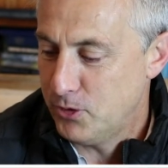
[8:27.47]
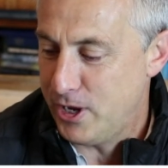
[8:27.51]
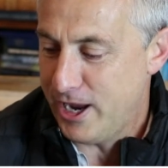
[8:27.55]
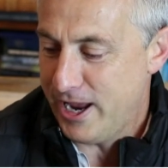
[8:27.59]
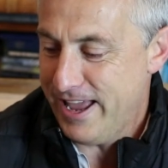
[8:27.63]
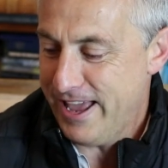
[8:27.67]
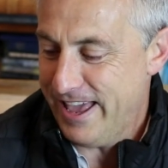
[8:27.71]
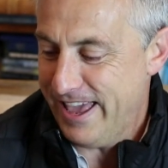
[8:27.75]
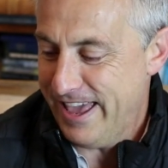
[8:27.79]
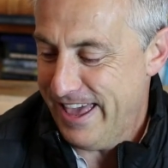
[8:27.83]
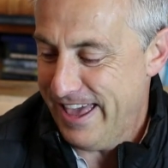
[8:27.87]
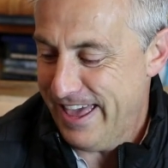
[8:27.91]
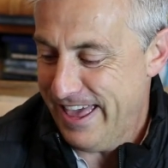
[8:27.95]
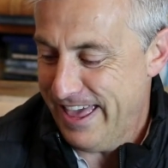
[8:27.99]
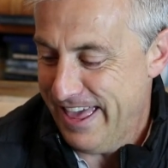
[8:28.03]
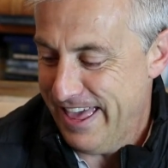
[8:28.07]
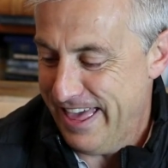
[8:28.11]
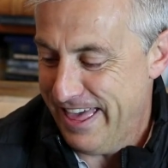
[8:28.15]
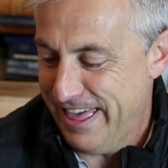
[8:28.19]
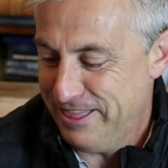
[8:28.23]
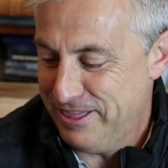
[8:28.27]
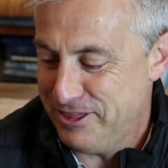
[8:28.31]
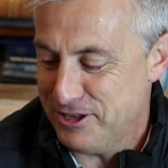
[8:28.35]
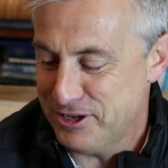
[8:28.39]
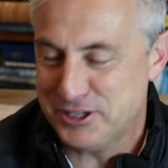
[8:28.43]

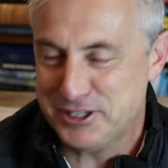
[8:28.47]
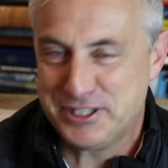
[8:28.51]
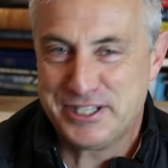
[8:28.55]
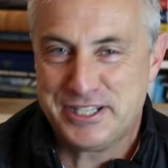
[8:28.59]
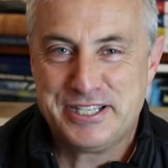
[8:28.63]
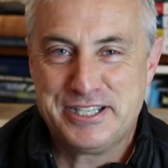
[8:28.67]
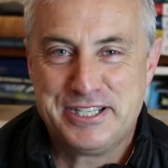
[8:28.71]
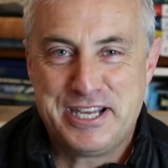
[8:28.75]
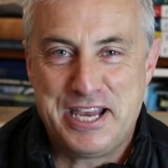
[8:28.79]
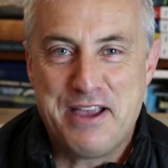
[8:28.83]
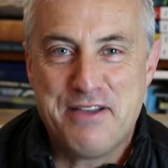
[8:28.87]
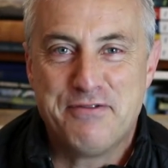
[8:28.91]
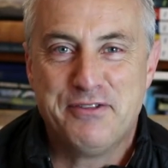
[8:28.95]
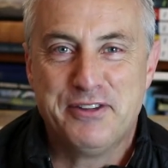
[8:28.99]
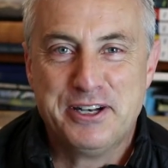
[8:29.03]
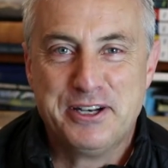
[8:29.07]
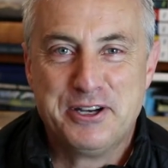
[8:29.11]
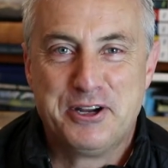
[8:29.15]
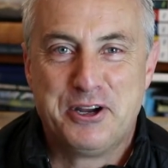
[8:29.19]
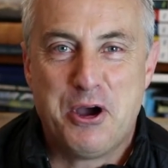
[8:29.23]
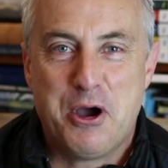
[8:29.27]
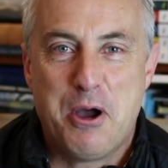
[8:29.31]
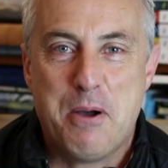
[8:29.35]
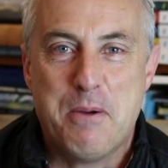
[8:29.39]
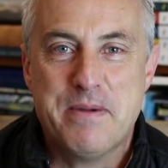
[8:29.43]
the
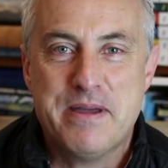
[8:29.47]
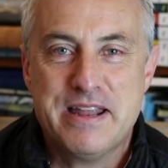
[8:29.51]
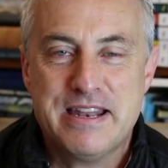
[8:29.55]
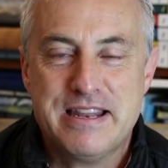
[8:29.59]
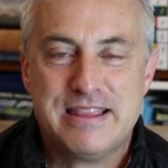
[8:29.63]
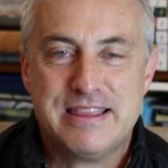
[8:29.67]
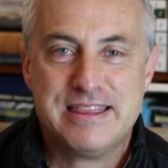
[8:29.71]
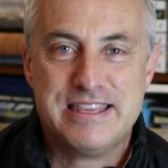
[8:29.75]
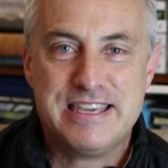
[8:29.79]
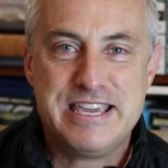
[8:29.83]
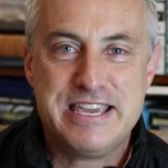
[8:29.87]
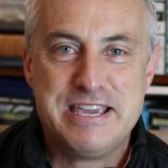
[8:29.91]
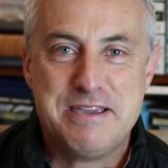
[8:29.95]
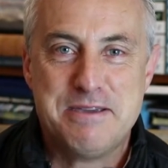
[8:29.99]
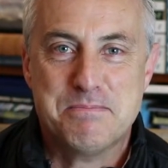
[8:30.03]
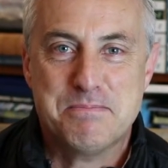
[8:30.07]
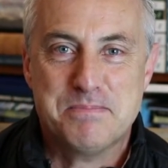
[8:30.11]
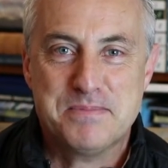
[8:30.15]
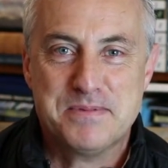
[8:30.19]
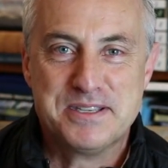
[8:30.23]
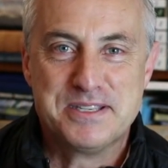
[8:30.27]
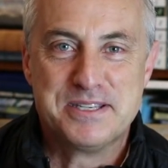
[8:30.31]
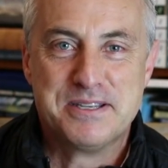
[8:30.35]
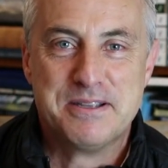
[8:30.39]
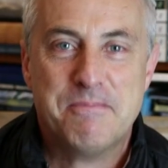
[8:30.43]
seven common
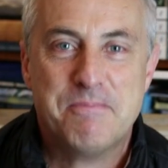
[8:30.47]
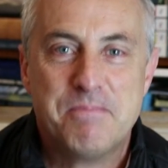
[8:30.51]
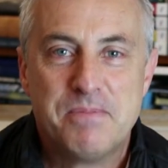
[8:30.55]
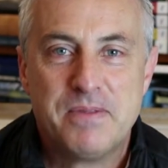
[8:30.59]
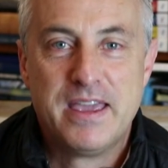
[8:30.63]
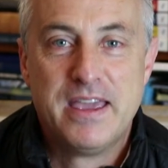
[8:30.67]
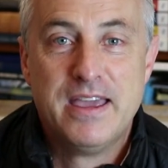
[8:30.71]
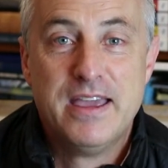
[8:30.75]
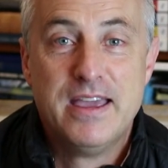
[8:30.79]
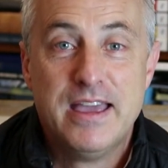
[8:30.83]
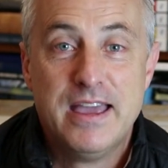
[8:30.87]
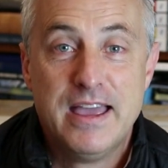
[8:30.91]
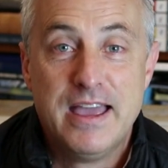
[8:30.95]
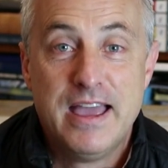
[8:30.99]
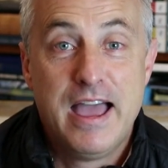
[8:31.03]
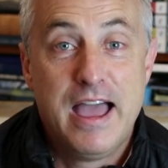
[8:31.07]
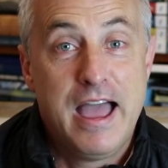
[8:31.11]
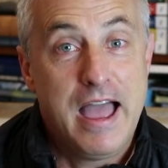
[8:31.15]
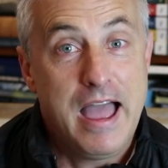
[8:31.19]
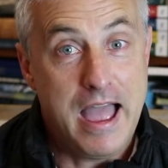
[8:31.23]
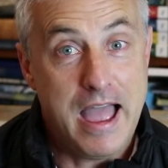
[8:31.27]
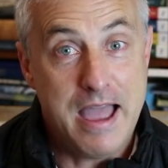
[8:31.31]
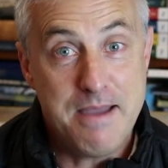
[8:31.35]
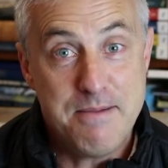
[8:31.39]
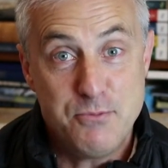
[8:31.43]
themes.
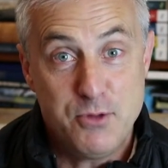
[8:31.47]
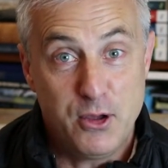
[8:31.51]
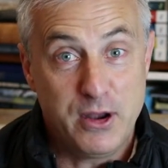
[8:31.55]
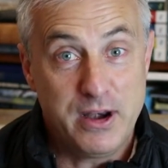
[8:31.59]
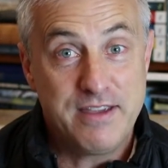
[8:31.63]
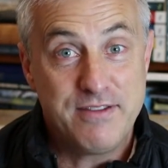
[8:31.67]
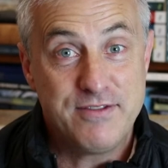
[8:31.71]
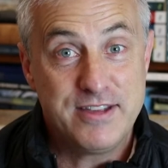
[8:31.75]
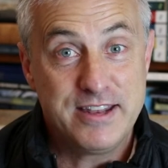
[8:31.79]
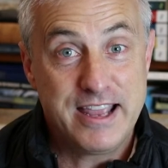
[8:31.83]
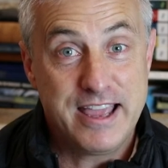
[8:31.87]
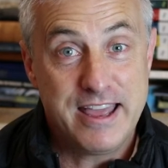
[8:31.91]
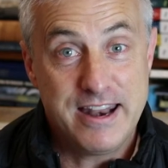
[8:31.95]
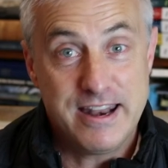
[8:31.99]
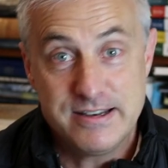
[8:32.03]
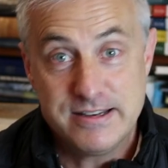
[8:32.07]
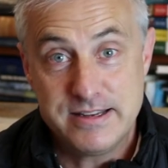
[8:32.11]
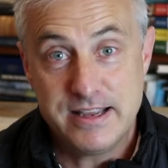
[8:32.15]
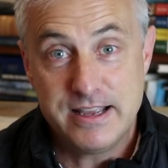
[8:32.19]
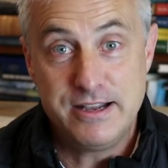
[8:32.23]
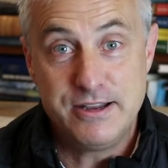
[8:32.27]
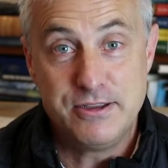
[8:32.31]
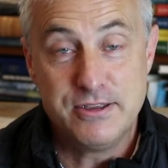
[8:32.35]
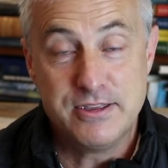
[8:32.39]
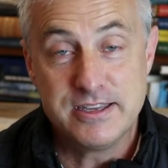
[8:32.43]
I'm not even going to
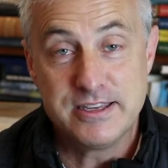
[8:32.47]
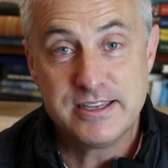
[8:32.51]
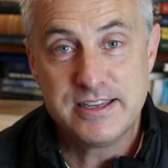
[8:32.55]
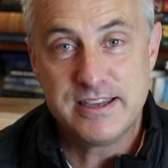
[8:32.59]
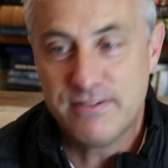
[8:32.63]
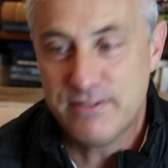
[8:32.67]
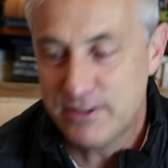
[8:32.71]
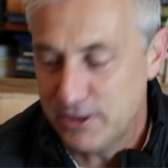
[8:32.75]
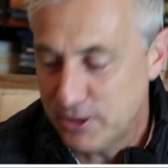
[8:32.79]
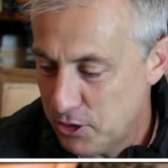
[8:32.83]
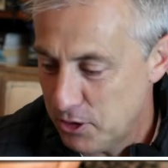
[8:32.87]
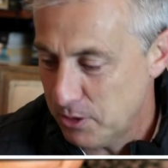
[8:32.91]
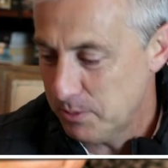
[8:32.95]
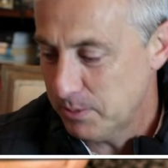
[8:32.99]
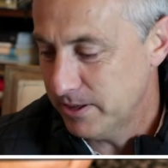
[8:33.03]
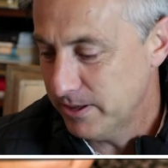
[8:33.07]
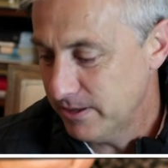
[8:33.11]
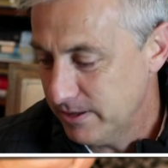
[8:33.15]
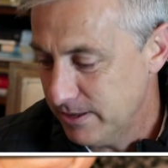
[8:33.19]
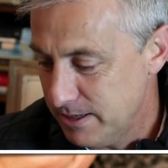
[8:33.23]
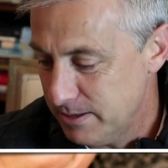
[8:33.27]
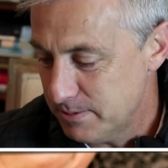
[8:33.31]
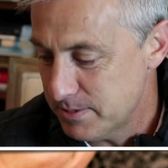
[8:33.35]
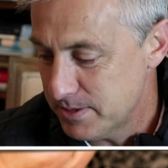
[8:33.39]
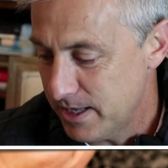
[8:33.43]
tell you the seven common
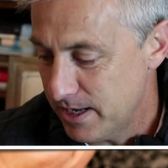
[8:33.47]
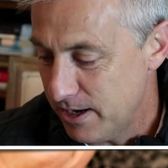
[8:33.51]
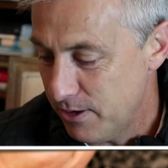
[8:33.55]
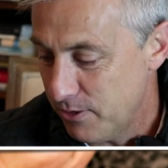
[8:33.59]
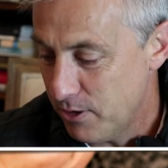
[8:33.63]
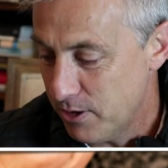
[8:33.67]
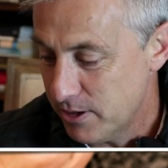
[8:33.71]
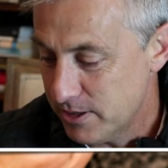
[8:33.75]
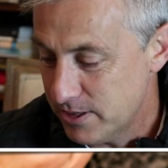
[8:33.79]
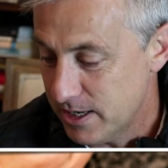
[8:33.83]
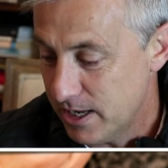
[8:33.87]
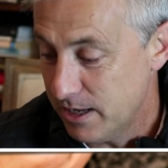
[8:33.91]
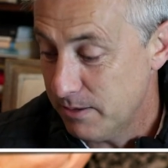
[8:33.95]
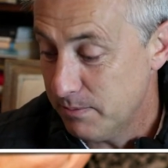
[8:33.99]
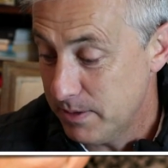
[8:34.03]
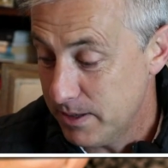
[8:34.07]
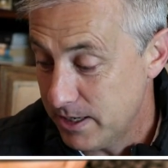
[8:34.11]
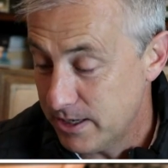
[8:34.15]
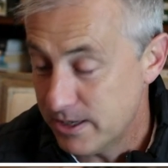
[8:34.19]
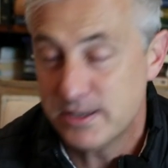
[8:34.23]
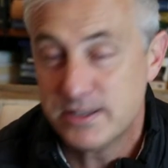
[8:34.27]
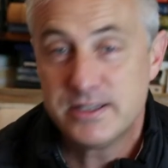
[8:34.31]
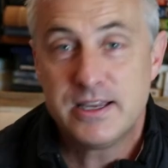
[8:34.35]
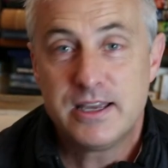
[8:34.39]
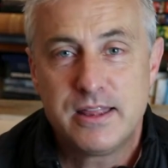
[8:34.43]
themes that I wrote down
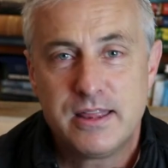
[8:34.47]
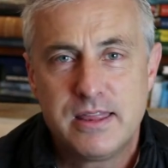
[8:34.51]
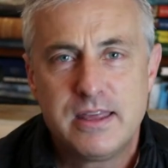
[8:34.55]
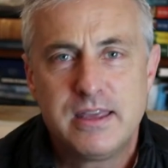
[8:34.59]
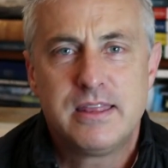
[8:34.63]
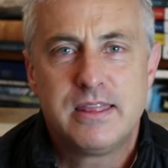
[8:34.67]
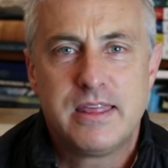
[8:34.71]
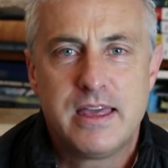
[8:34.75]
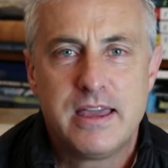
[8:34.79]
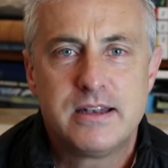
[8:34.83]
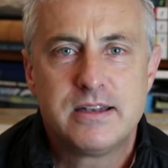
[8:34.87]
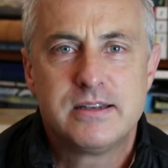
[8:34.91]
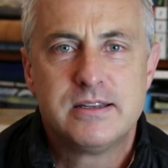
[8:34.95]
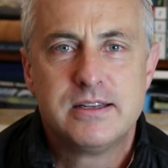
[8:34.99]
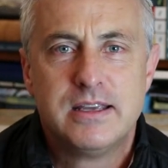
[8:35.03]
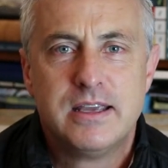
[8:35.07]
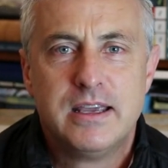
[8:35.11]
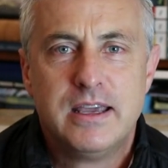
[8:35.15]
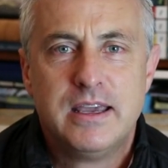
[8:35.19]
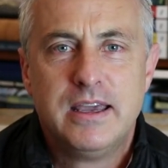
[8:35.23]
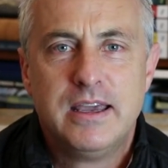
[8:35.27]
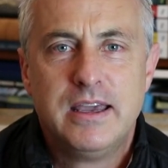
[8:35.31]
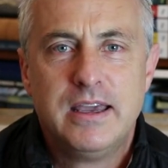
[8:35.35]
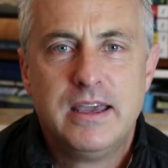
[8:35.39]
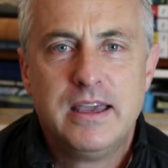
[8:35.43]
because I think that
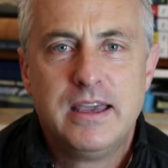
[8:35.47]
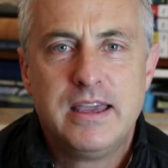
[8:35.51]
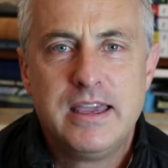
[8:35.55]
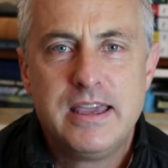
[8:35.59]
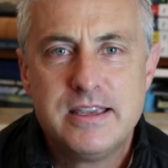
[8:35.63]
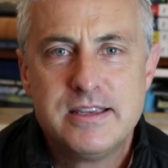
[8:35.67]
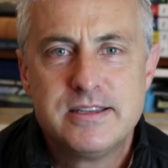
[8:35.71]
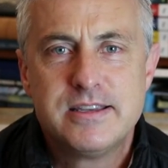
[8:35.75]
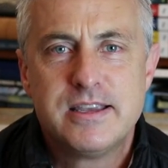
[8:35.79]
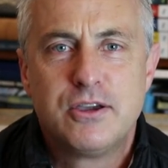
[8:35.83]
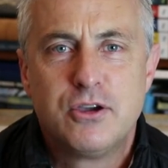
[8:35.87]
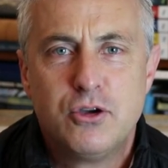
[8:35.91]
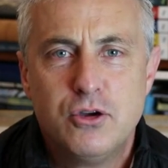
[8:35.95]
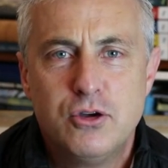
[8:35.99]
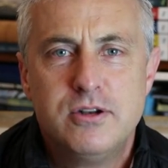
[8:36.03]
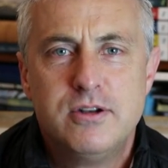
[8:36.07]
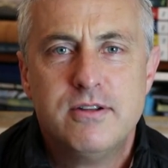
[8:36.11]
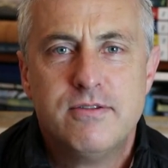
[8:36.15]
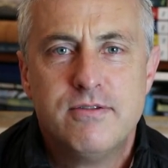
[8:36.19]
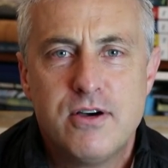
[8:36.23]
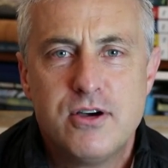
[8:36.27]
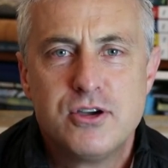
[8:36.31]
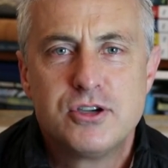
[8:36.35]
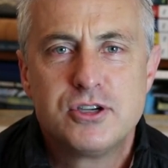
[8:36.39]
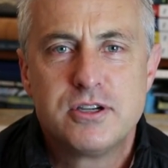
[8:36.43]
is a good
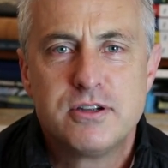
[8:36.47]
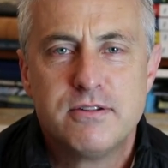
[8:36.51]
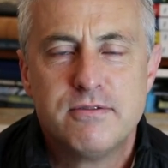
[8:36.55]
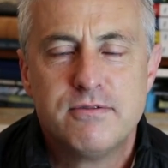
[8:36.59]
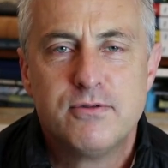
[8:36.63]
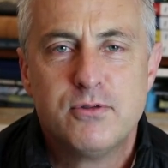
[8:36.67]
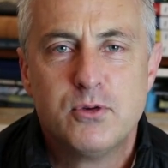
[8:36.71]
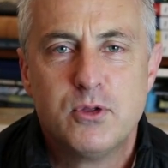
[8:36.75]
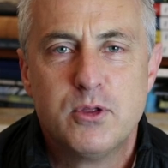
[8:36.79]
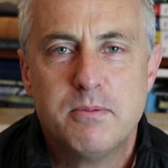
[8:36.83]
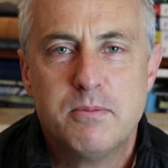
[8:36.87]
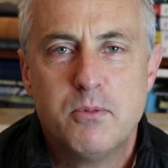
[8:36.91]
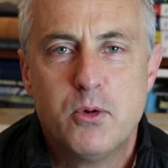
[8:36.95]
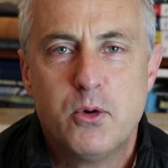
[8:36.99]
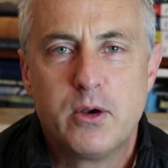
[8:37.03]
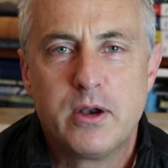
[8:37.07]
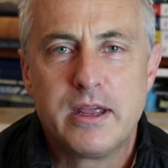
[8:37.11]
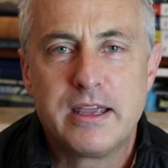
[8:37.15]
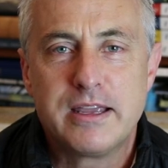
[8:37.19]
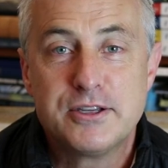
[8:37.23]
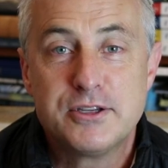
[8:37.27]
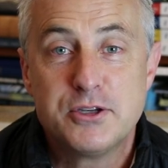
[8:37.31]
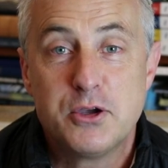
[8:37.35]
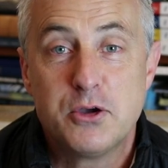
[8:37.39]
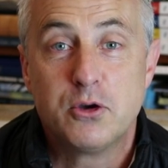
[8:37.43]
devotion for the
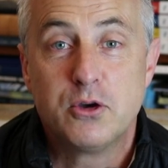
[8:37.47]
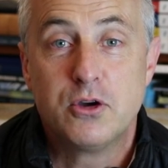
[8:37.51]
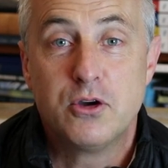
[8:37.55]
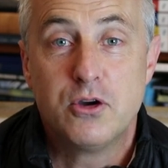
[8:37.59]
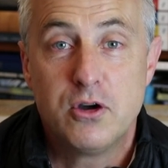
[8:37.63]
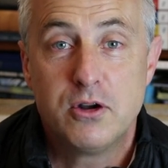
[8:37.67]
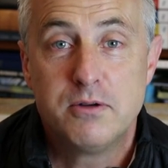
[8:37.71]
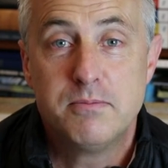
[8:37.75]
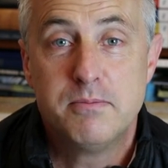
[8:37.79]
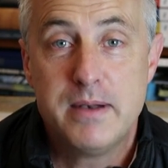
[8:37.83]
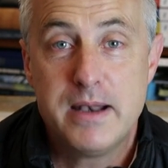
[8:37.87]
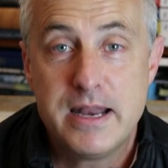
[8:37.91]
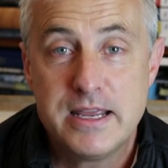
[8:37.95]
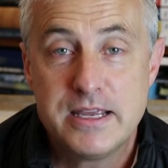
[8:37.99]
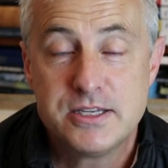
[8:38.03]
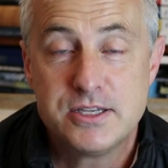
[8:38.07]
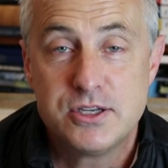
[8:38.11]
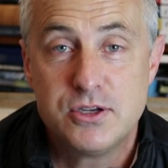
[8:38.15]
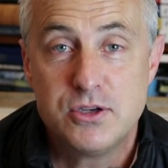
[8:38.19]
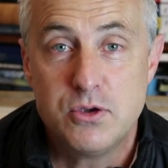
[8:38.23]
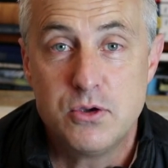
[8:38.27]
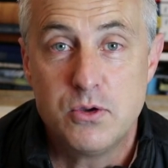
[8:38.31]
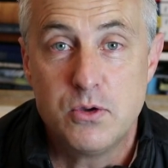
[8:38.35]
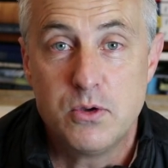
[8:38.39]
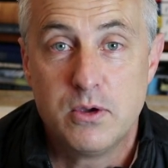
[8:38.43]
morning. So God
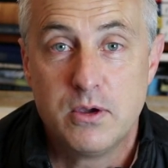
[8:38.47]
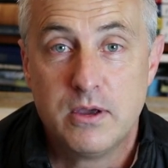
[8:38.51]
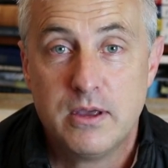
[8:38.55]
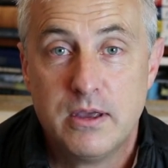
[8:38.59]
bless you.